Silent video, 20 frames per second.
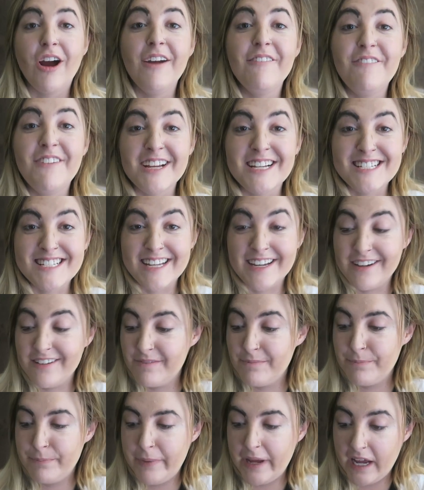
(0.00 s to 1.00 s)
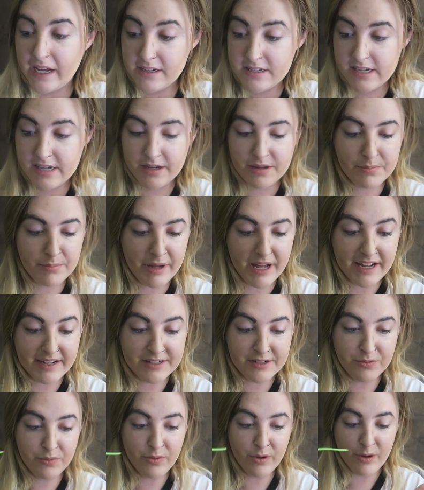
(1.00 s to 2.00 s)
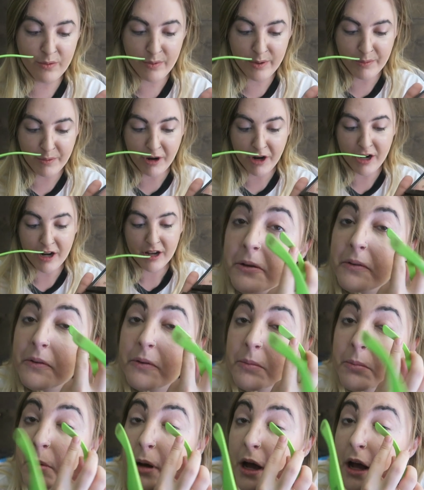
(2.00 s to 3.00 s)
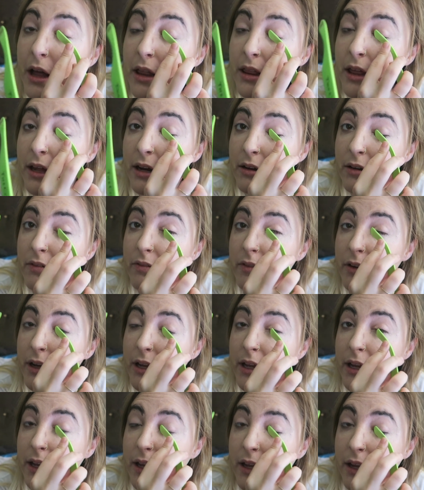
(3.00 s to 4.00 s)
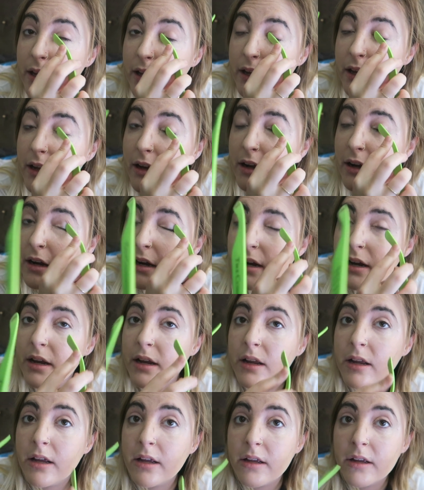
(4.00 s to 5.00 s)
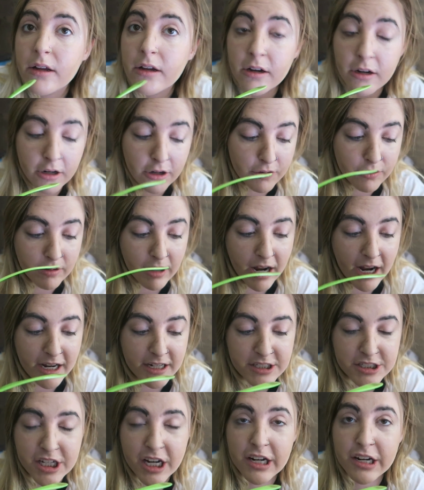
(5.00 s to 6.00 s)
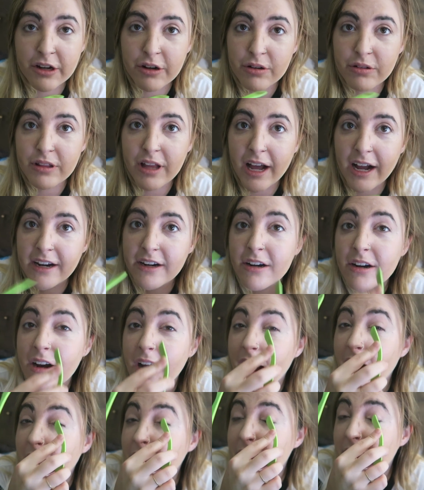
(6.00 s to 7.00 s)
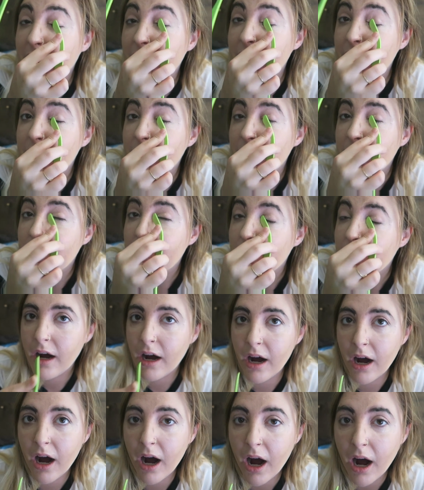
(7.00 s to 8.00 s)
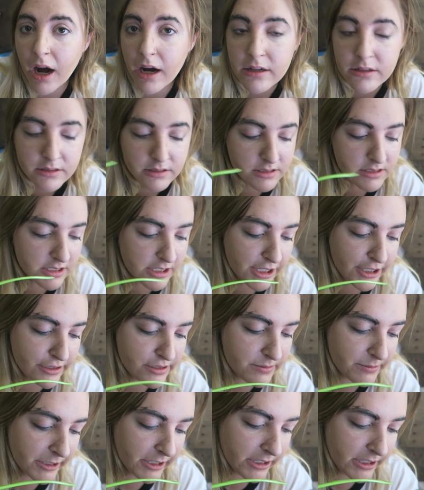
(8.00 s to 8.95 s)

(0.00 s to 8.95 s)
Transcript: All right, fixed it. Back to where we were. Put some highlighter over here. Or eyeshadow, lighter, highlighter. Excuse